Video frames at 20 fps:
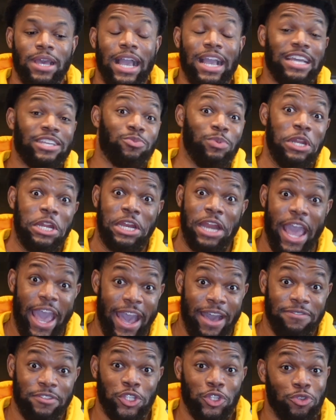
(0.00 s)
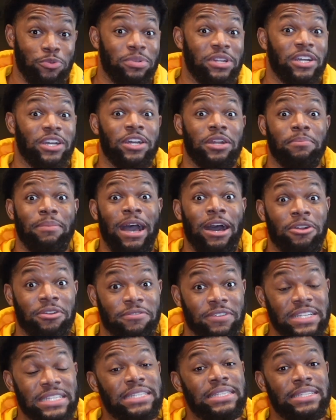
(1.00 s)
I guess we didn't have to, but a good amount
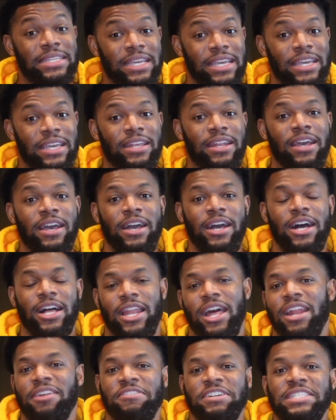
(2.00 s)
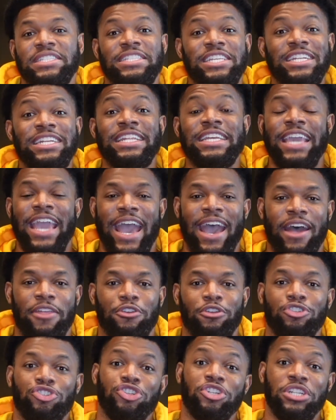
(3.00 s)
of us did. A lot of us didn't
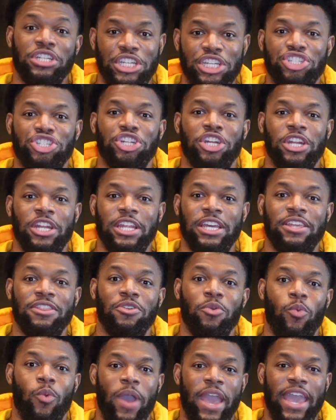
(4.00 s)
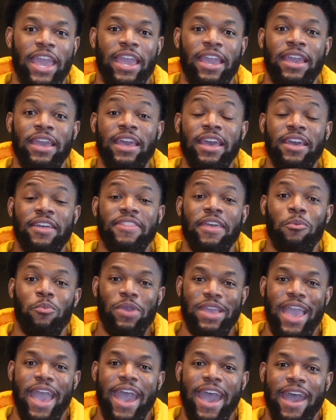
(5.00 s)
gather traditionally the way that
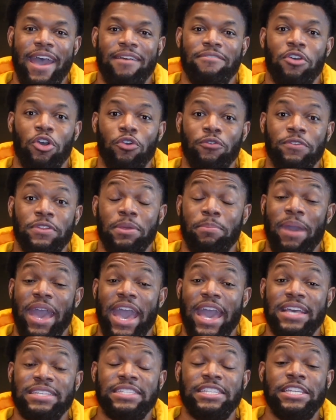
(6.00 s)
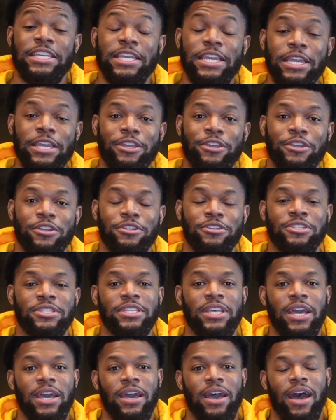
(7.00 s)
we have over the past
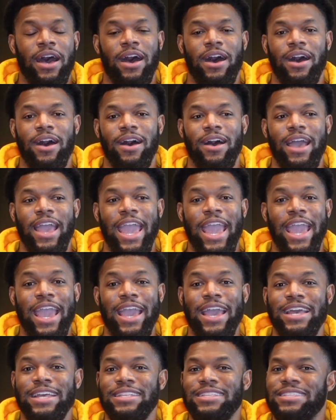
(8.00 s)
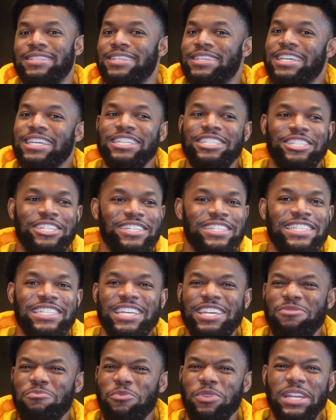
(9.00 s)
years, and it just
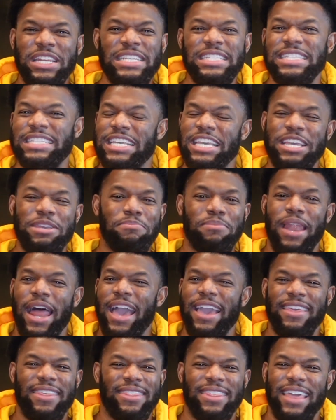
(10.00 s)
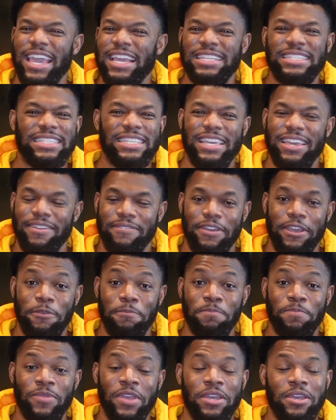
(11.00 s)
didn't really seem like Thanksgiving.